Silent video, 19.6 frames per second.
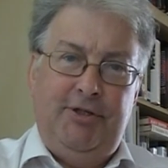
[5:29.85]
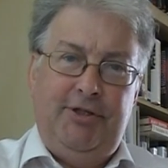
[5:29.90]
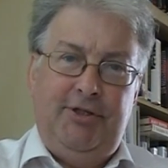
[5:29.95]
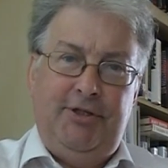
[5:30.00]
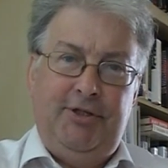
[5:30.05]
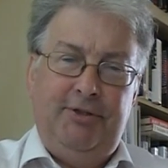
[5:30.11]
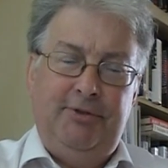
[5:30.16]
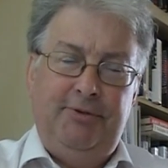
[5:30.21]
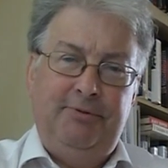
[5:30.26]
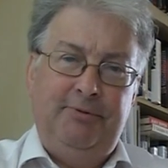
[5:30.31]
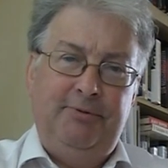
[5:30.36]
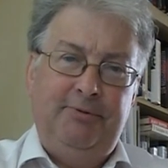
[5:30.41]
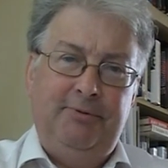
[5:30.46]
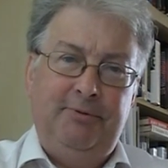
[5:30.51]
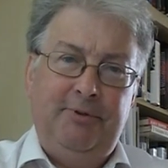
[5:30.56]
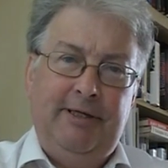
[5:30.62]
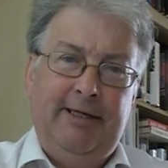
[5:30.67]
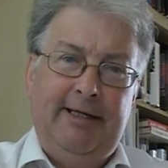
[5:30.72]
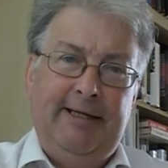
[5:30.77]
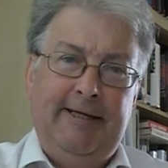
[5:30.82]

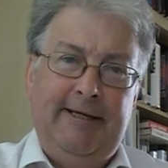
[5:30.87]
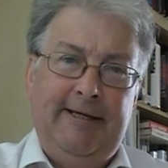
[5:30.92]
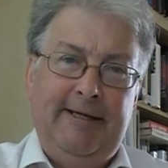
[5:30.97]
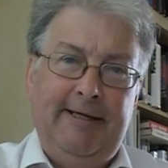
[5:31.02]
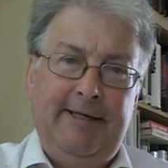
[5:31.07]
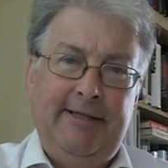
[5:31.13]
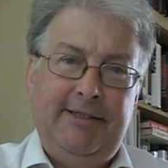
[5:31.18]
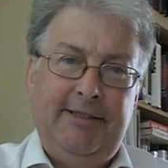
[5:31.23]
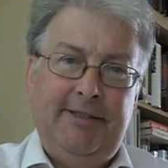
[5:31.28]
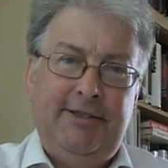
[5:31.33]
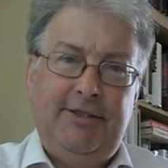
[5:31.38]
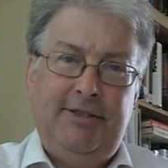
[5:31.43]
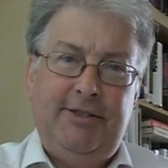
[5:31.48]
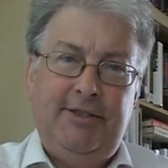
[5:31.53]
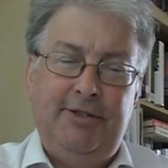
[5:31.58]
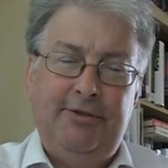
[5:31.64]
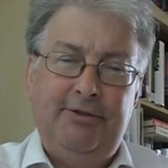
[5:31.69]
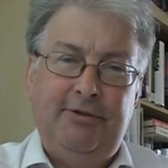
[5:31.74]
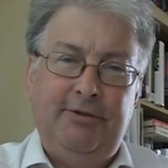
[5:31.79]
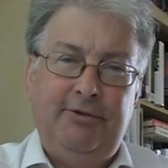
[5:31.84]

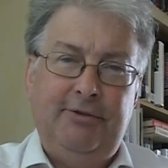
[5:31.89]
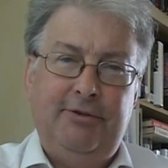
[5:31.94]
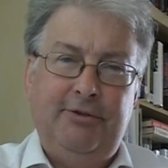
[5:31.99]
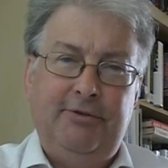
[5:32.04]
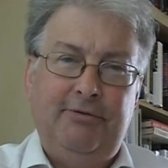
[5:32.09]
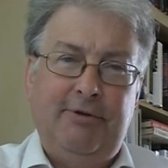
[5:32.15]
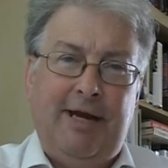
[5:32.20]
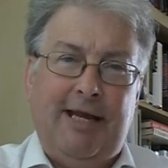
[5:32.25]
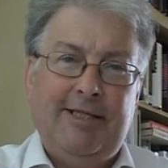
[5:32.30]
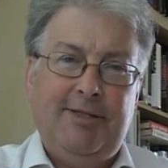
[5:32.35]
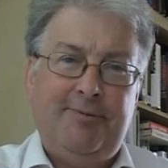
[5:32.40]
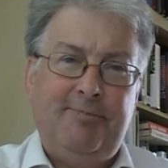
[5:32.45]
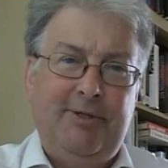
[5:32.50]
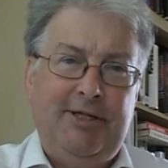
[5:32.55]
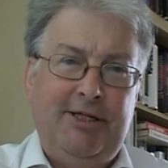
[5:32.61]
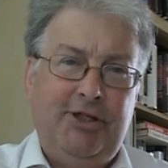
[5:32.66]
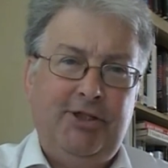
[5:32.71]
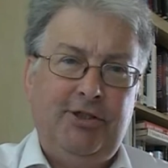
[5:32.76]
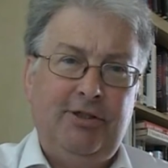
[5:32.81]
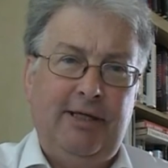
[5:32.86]
to grasp
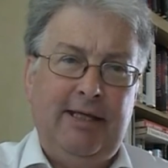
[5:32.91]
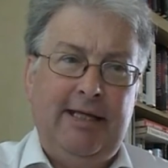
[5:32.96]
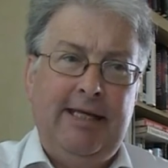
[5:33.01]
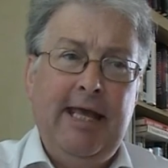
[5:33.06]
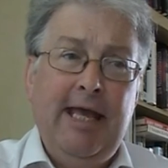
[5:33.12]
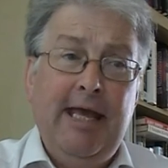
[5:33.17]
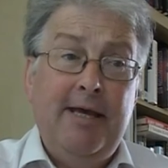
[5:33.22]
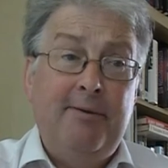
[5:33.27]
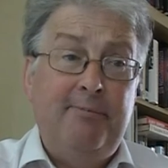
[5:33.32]
initially,